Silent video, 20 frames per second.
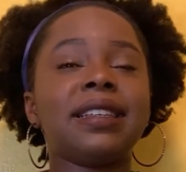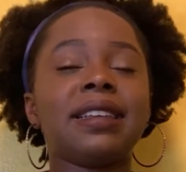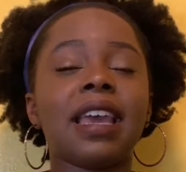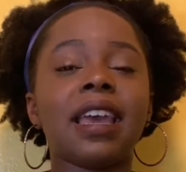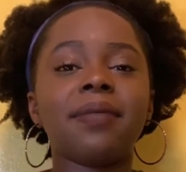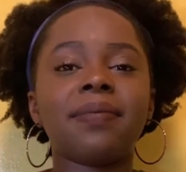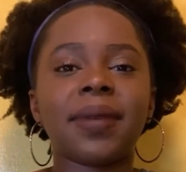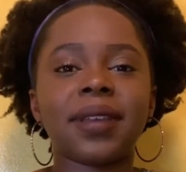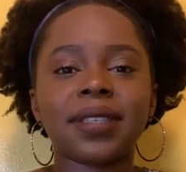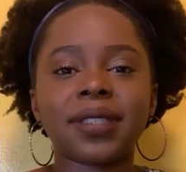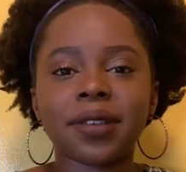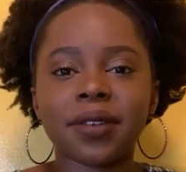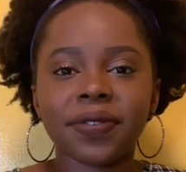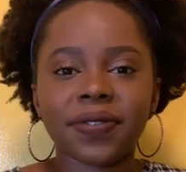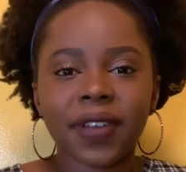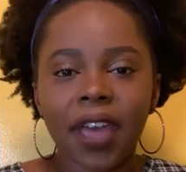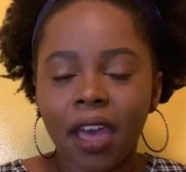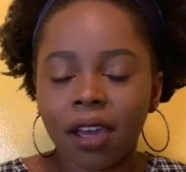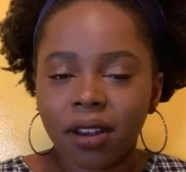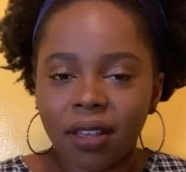get myself
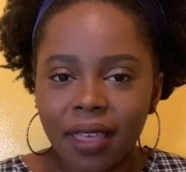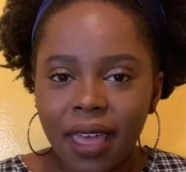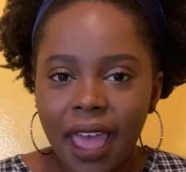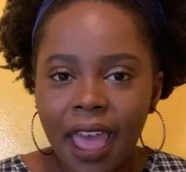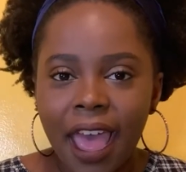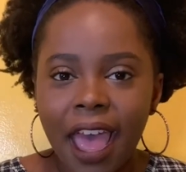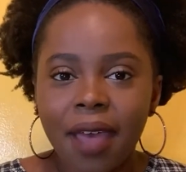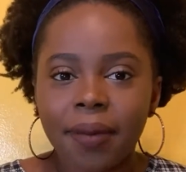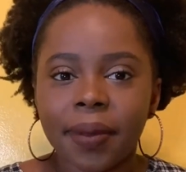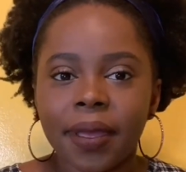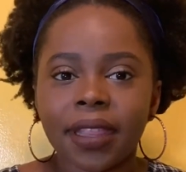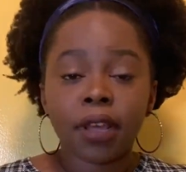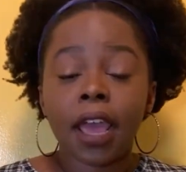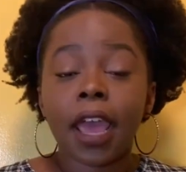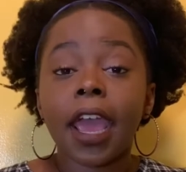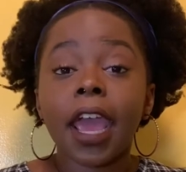out of that habit.